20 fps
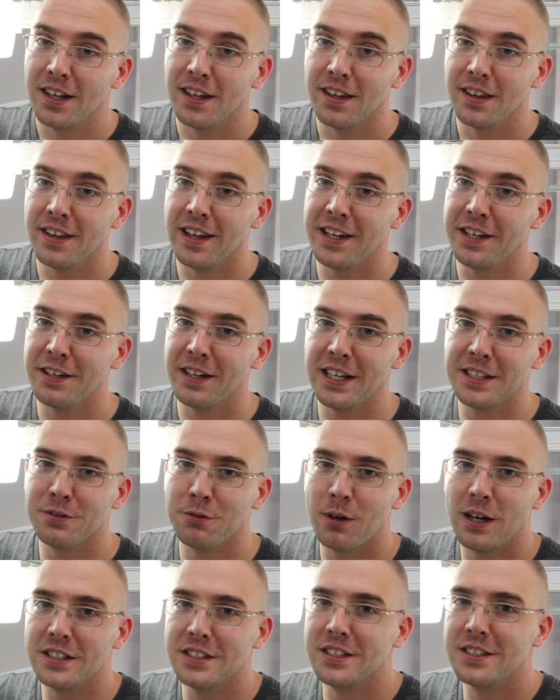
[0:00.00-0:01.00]
Thank you guys for
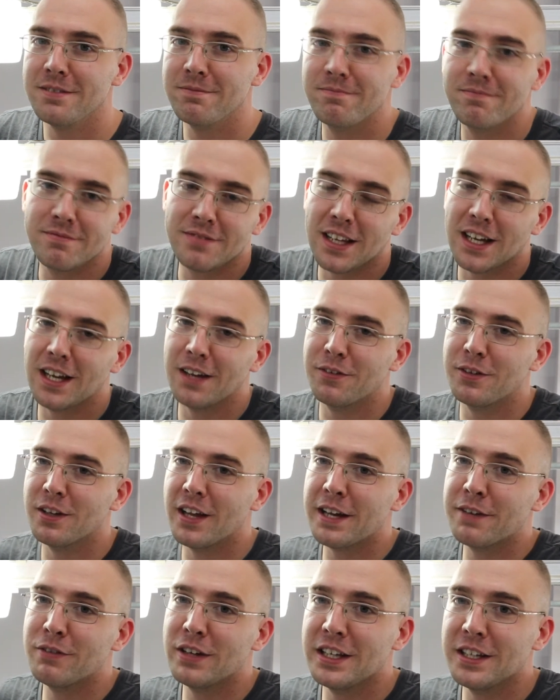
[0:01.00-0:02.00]
watching. If you
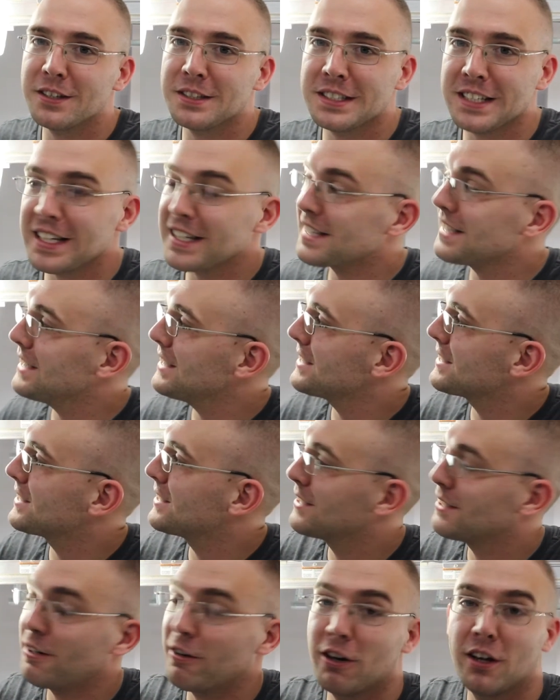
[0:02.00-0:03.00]
like videos like
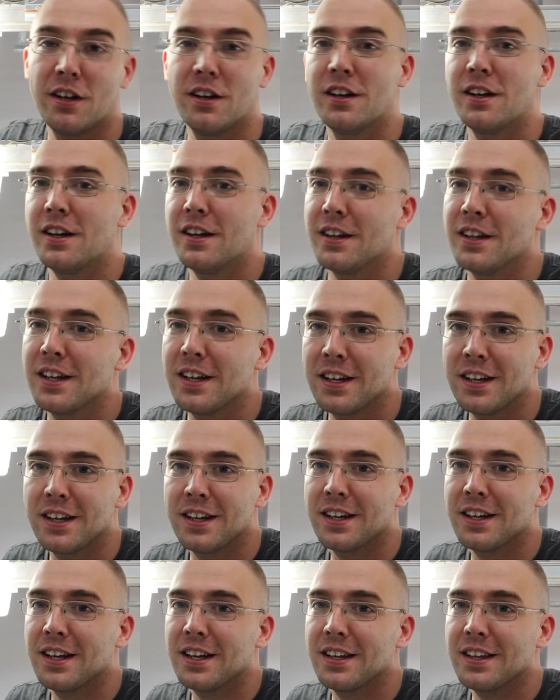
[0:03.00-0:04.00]
this,
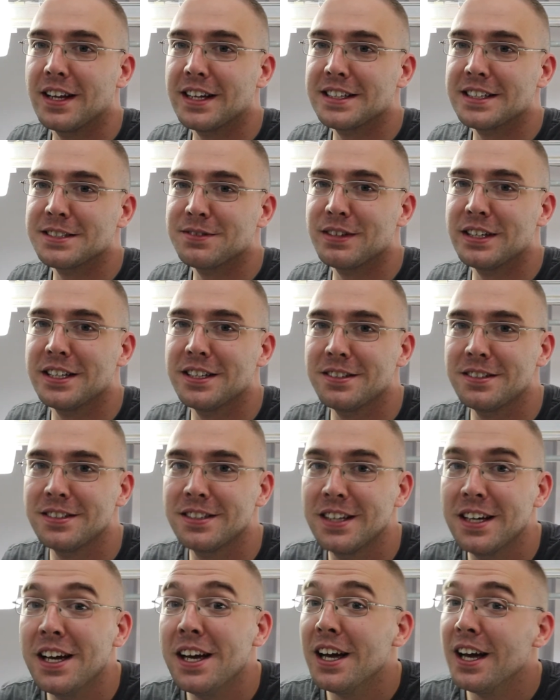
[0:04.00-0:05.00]
like this video,
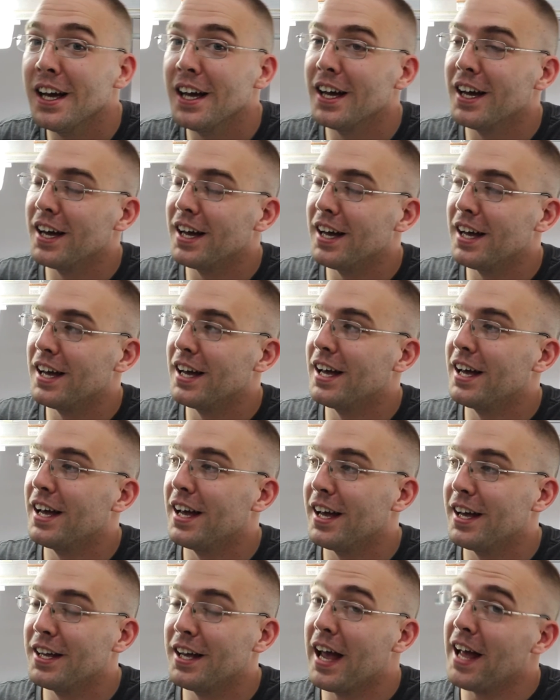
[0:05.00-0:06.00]

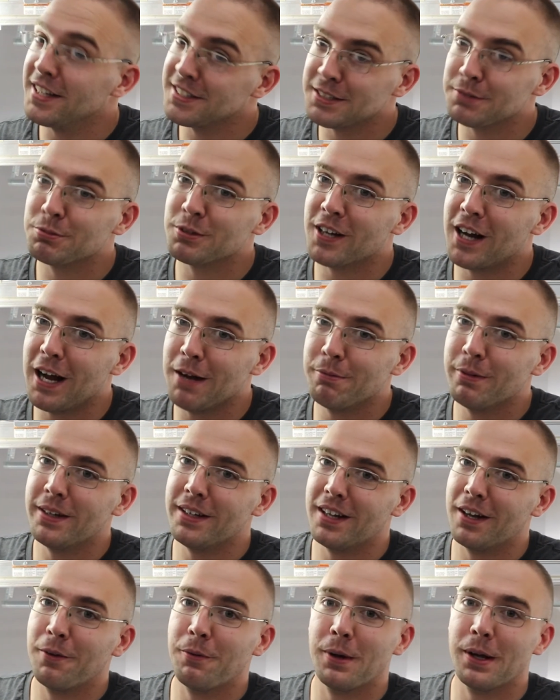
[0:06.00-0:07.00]
and subscribe.
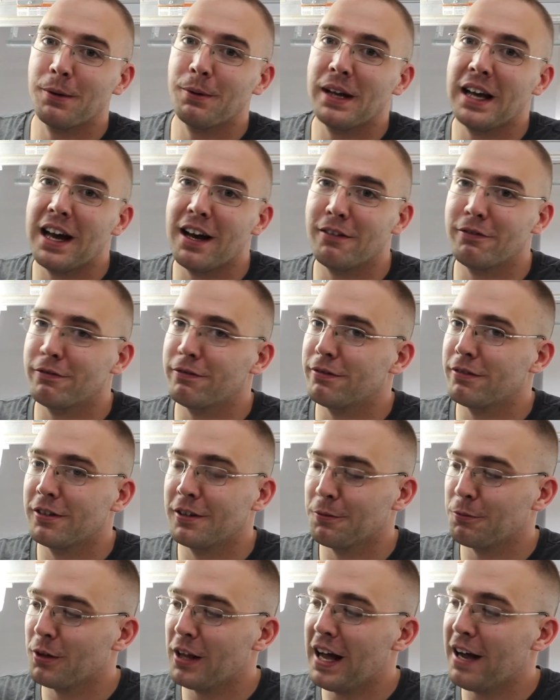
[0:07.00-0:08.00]

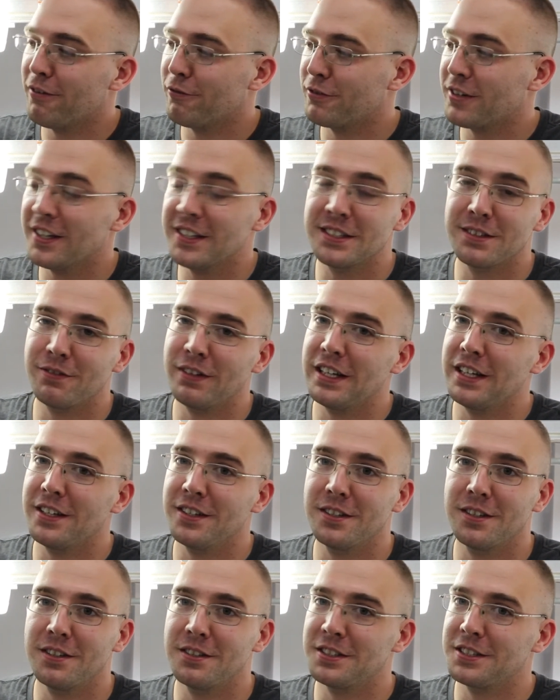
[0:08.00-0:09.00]
We'll have tons of
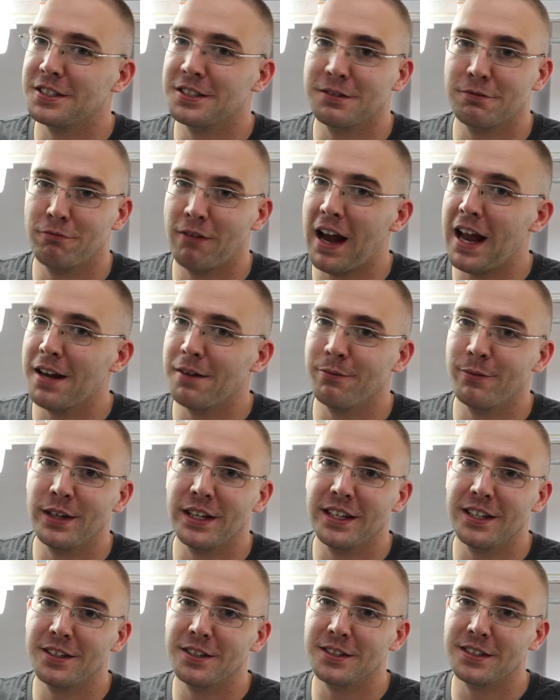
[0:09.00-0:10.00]
videos, just random
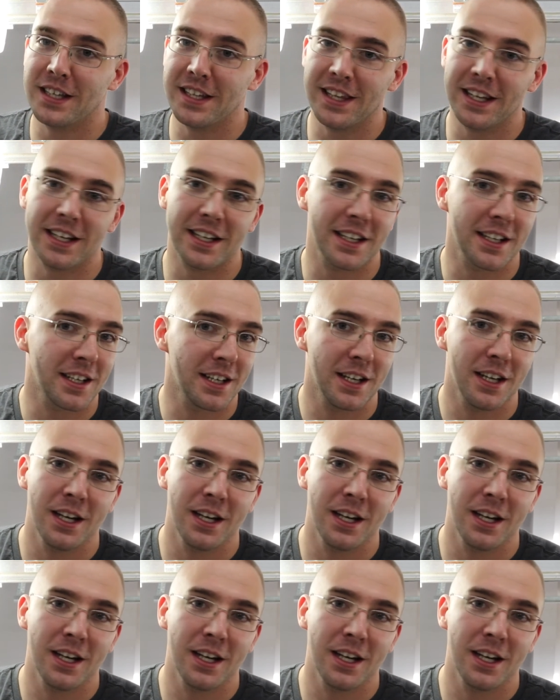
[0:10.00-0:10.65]
videos. I think